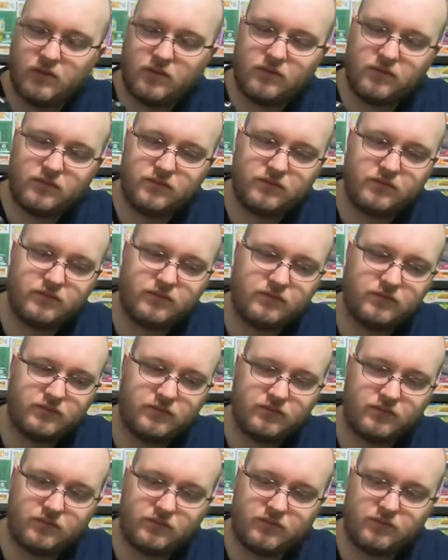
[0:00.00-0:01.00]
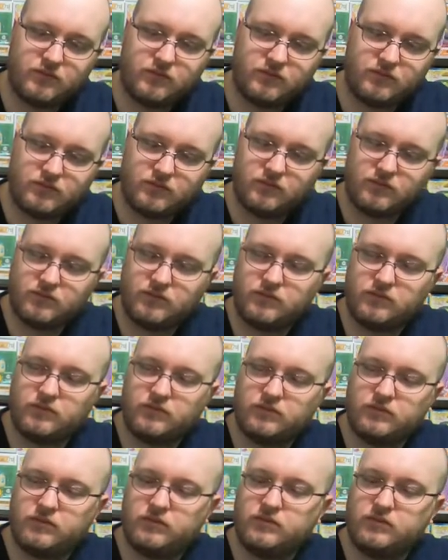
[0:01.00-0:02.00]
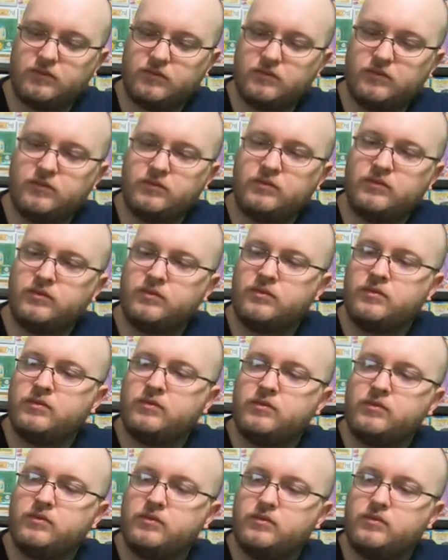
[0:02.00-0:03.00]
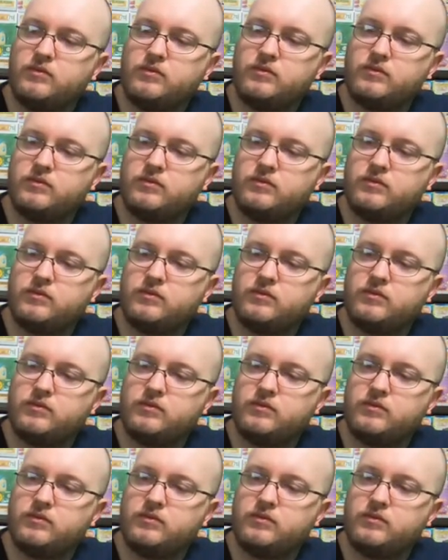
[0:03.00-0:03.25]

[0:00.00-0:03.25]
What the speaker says: (not speaking)